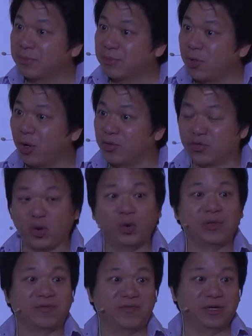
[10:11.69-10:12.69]

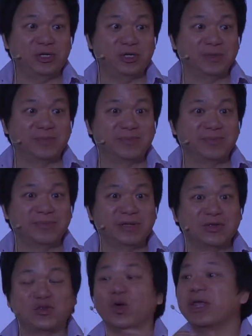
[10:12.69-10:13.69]
controlled the fish
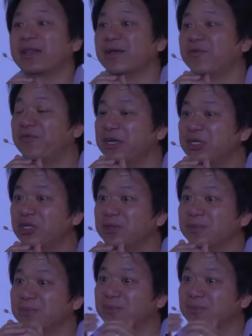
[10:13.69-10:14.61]
so that the fish